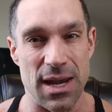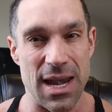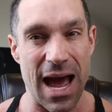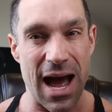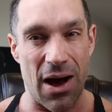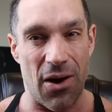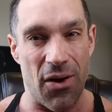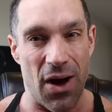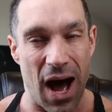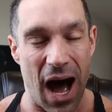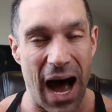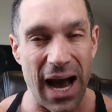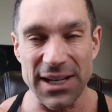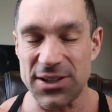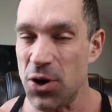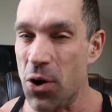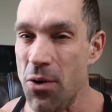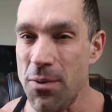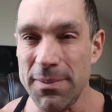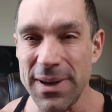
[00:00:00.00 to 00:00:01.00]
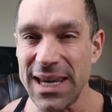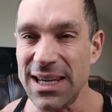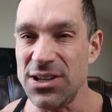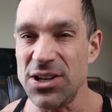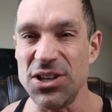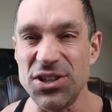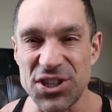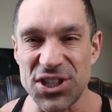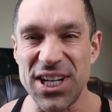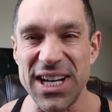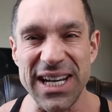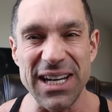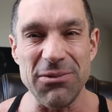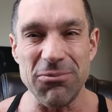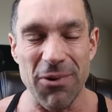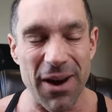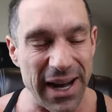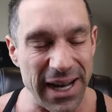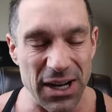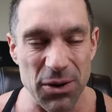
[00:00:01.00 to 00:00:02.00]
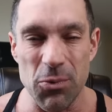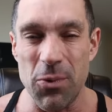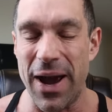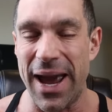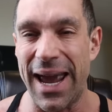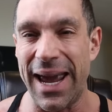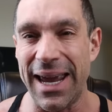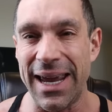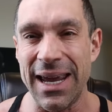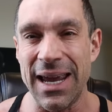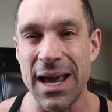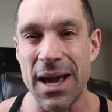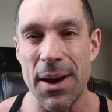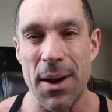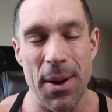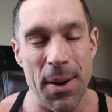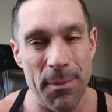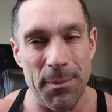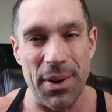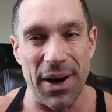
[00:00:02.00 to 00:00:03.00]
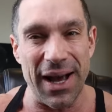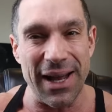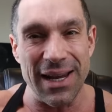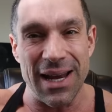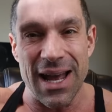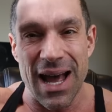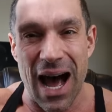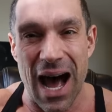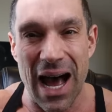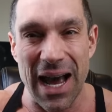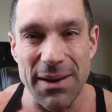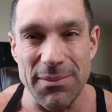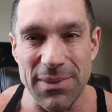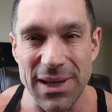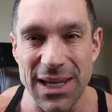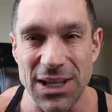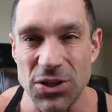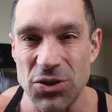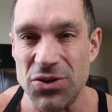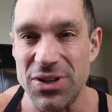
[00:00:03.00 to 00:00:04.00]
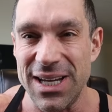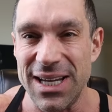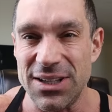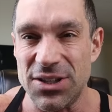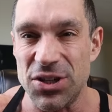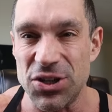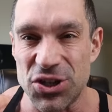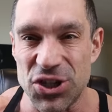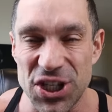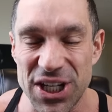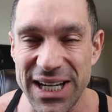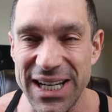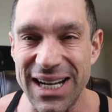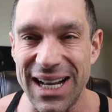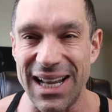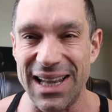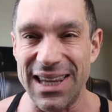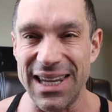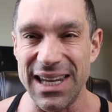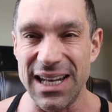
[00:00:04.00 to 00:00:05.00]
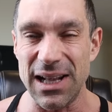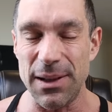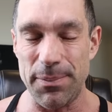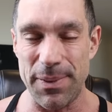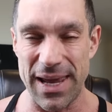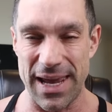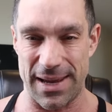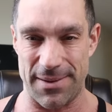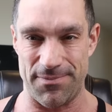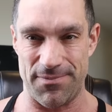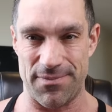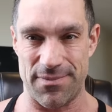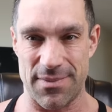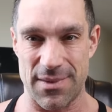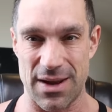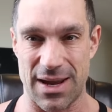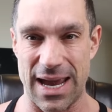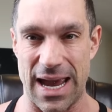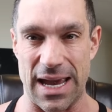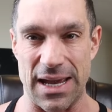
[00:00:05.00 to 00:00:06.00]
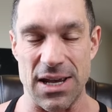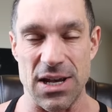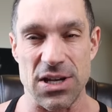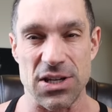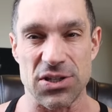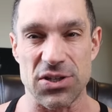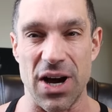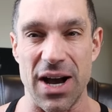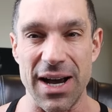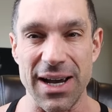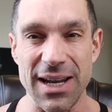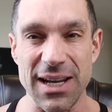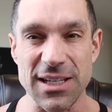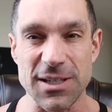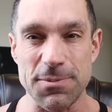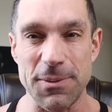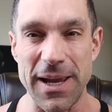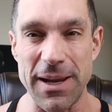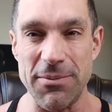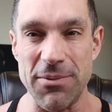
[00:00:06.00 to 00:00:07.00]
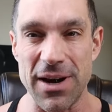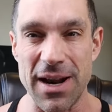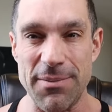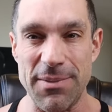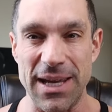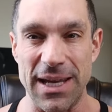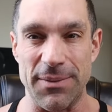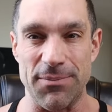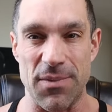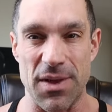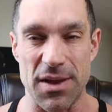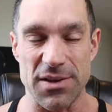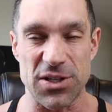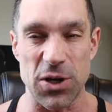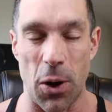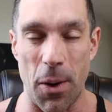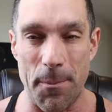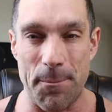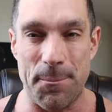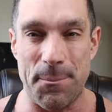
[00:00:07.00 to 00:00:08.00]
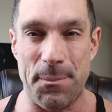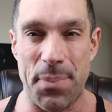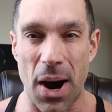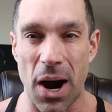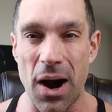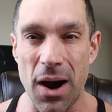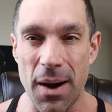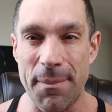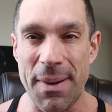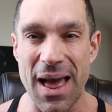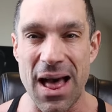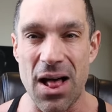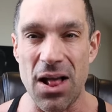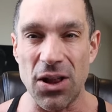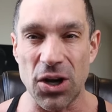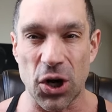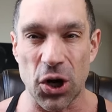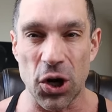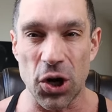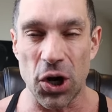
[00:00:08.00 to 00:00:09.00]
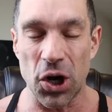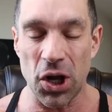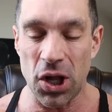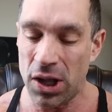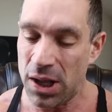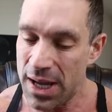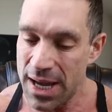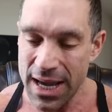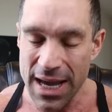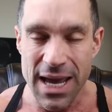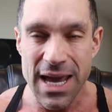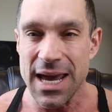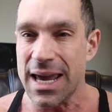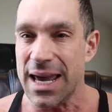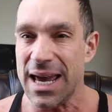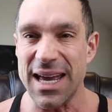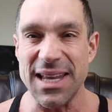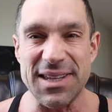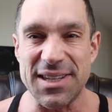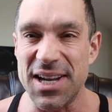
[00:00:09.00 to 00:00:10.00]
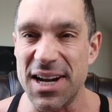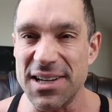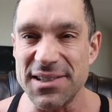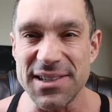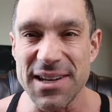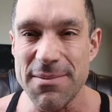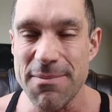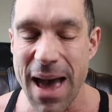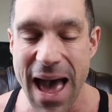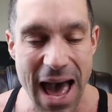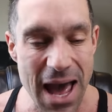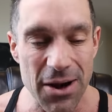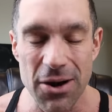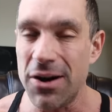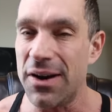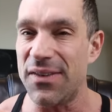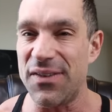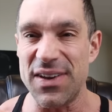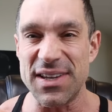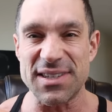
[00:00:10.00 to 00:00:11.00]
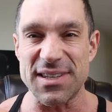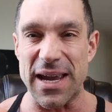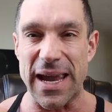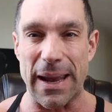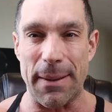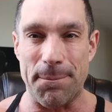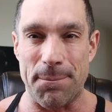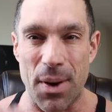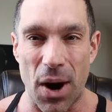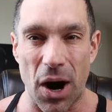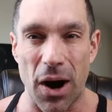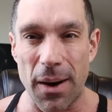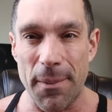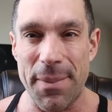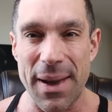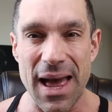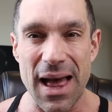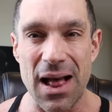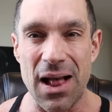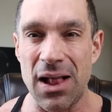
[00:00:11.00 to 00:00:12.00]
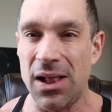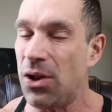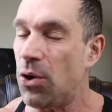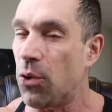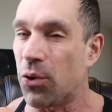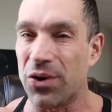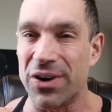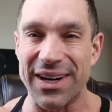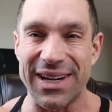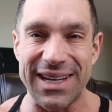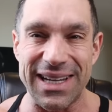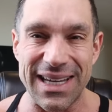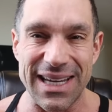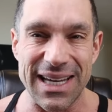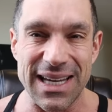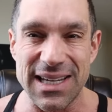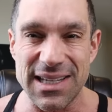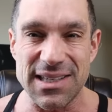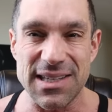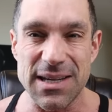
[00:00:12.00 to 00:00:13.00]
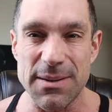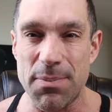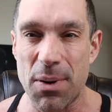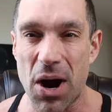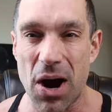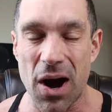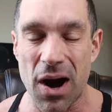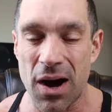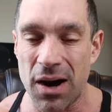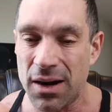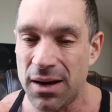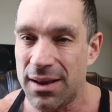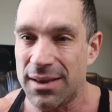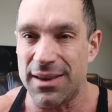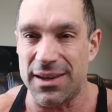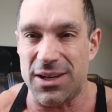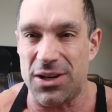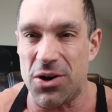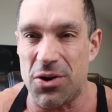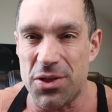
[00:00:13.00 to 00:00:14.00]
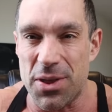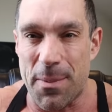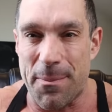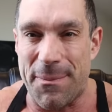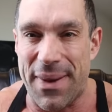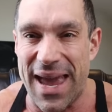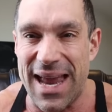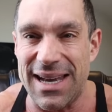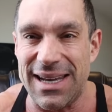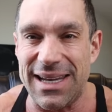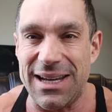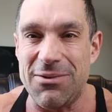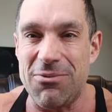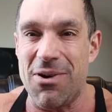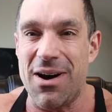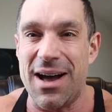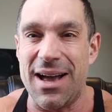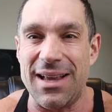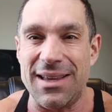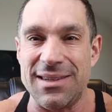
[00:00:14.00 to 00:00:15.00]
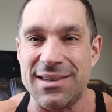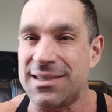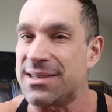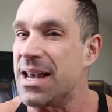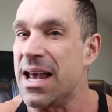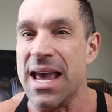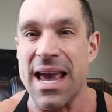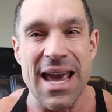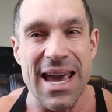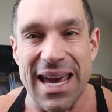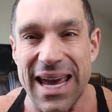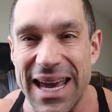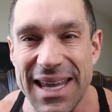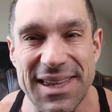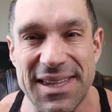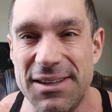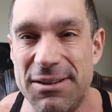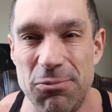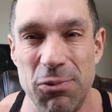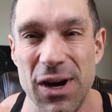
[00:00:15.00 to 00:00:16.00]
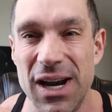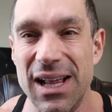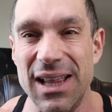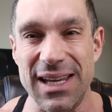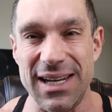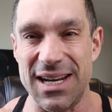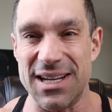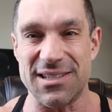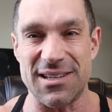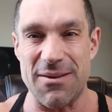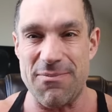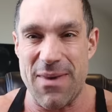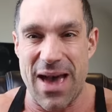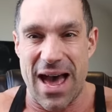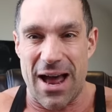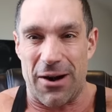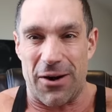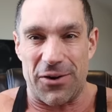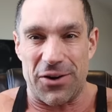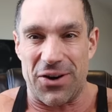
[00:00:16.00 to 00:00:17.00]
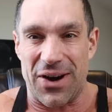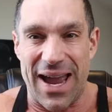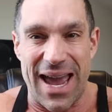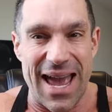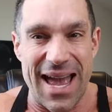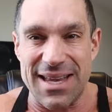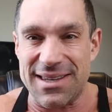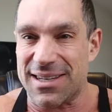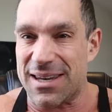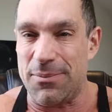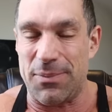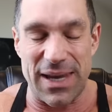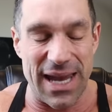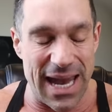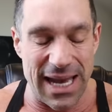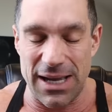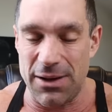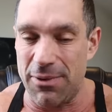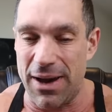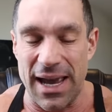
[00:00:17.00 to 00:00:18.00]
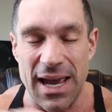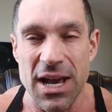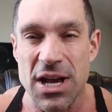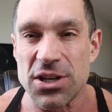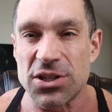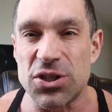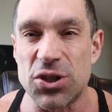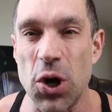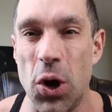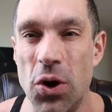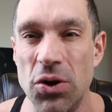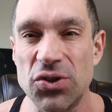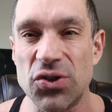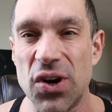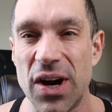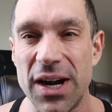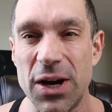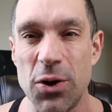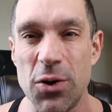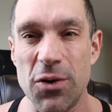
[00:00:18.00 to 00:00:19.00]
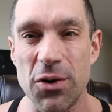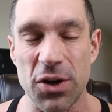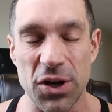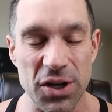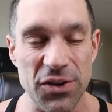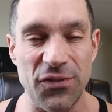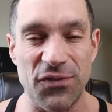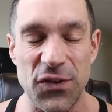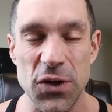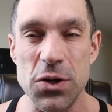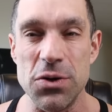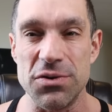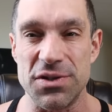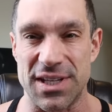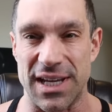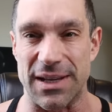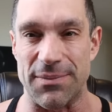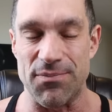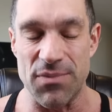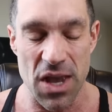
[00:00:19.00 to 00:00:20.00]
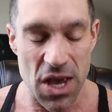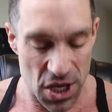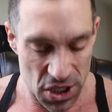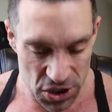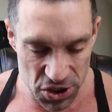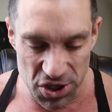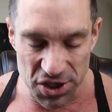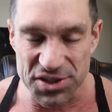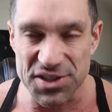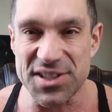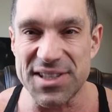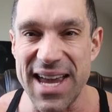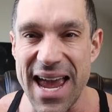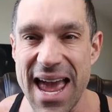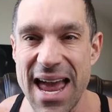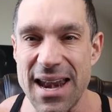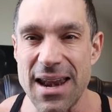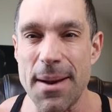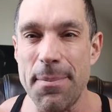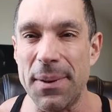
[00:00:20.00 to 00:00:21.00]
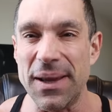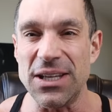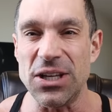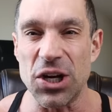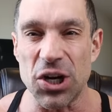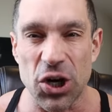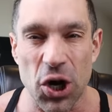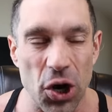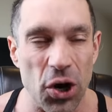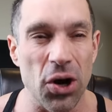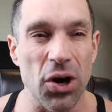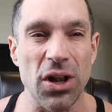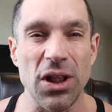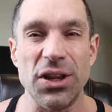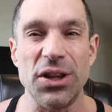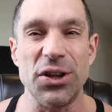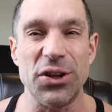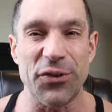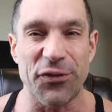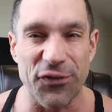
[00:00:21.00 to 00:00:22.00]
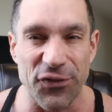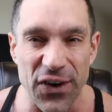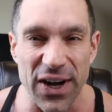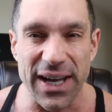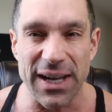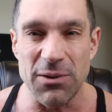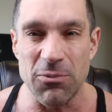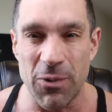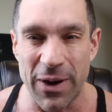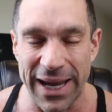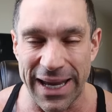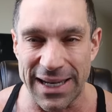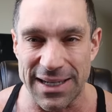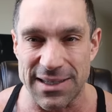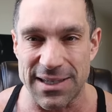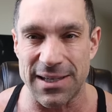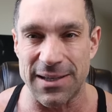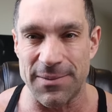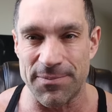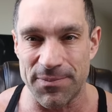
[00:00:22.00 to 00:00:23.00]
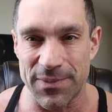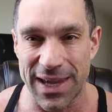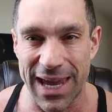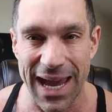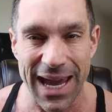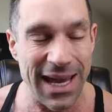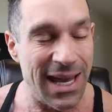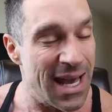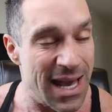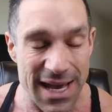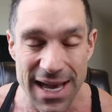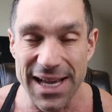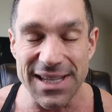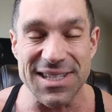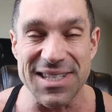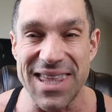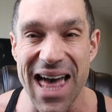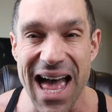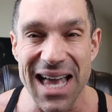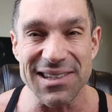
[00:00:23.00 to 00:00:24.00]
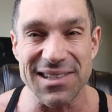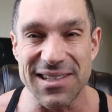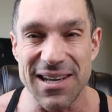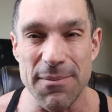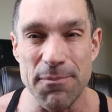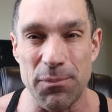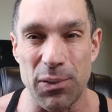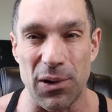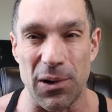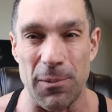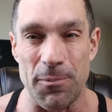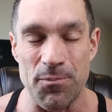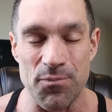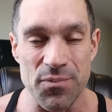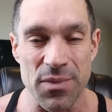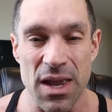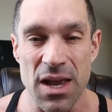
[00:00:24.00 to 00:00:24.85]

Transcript: Now, I don't mean you cheat right away, but I mean you need to cheat a little bit. Okay, so I'm gonna explain what I mean. So barbell curl, it doesn't matter if it's a barbell or an EZ bar, you know, the bendy ones. It really doesn't matter. Your hands can be anyway. Don't try to confuse it. You stand up and you curl the freaking weight, okay? It's that simple.